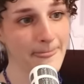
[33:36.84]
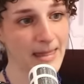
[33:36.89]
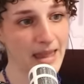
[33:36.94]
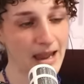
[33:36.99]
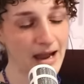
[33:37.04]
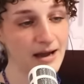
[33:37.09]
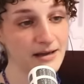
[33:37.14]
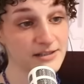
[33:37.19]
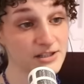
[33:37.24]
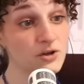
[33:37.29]

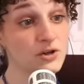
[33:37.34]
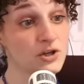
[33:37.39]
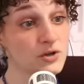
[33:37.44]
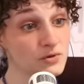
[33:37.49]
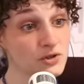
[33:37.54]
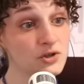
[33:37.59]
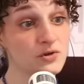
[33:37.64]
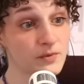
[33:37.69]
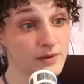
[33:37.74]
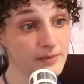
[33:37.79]
Yeah, so you
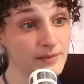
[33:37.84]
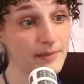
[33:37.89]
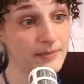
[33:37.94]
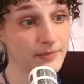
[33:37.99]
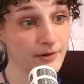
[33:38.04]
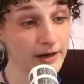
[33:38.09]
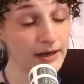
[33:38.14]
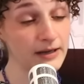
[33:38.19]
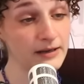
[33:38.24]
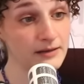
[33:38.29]
do
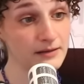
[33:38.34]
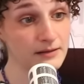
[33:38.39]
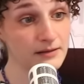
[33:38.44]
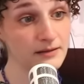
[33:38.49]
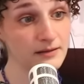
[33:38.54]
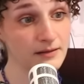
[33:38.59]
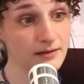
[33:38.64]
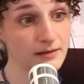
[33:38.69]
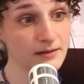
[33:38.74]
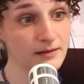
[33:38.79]
remember it.
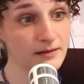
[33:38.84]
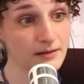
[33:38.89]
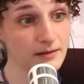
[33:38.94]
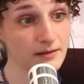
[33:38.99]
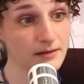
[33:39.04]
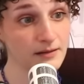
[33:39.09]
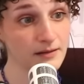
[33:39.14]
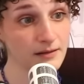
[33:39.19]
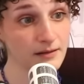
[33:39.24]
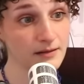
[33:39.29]

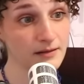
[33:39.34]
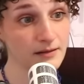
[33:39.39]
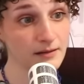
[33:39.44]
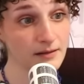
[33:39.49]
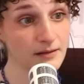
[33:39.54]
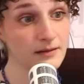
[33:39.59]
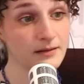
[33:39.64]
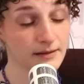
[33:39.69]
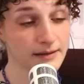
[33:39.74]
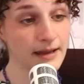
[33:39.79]
Oh yeah.
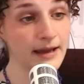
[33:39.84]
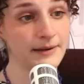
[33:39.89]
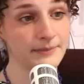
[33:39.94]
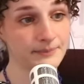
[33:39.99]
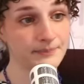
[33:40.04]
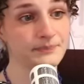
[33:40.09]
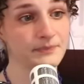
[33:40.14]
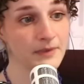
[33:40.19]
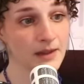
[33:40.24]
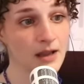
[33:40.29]
Yeah.
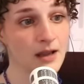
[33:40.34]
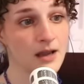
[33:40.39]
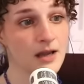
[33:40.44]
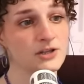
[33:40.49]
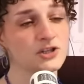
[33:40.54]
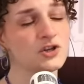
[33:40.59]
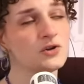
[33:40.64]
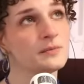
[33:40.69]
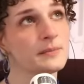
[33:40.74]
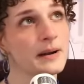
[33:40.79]
Mm-hmm.
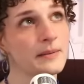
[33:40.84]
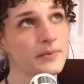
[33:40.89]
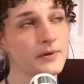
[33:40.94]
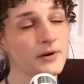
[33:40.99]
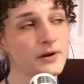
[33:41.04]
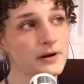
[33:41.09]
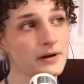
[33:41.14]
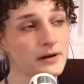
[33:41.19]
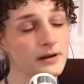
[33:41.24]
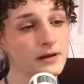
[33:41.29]
Do you remember,
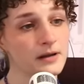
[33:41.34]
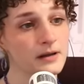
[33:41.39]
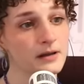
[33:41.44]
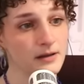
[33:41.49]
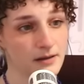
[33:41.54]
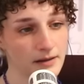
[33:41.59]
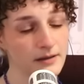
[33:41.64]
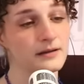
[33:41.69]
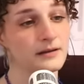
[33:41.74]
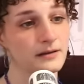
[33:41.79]
remember
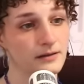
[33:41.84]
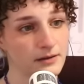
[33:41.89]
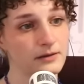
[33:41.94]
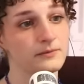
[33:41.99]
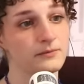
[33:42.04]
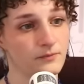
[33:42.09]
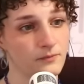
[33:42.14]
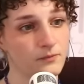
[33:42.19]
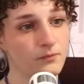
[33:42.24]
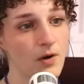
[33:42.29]

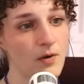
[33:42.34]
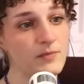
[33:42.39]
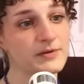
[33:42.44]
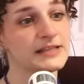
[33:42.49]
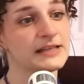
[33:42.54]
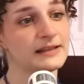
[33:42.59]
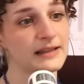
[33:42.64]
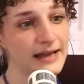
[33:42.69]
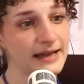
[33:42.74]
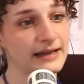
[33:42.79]
what was
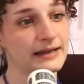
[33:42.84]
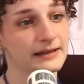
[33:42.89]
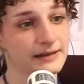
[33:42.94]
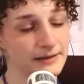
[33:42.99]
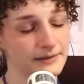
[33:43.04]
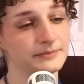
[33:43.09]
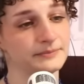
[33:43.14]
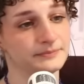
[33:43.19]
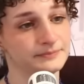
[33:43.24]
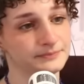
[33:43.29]
it like?